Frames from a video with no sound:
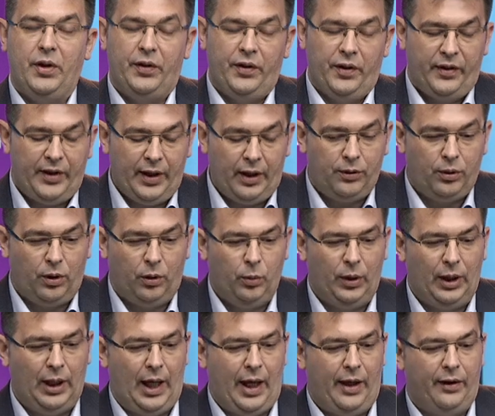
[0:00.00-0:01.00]
Business Central
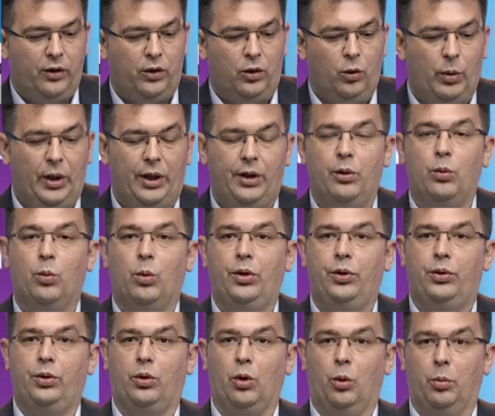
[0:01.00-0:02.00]
will ask you whether you
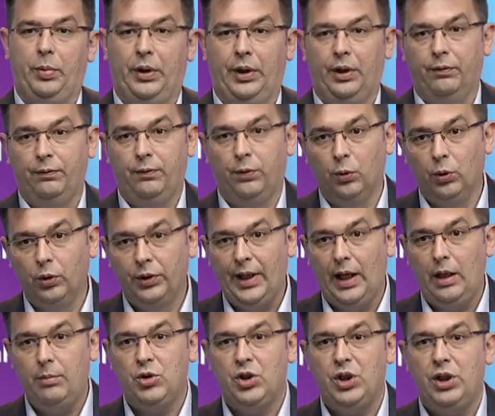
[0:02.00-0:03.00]
want to copy the full
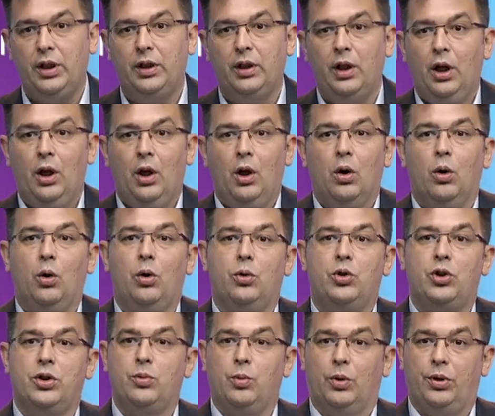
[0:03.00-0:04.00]
timesheet or
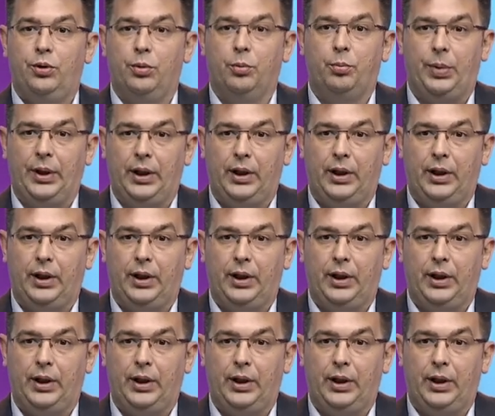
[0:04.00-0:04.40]
you just want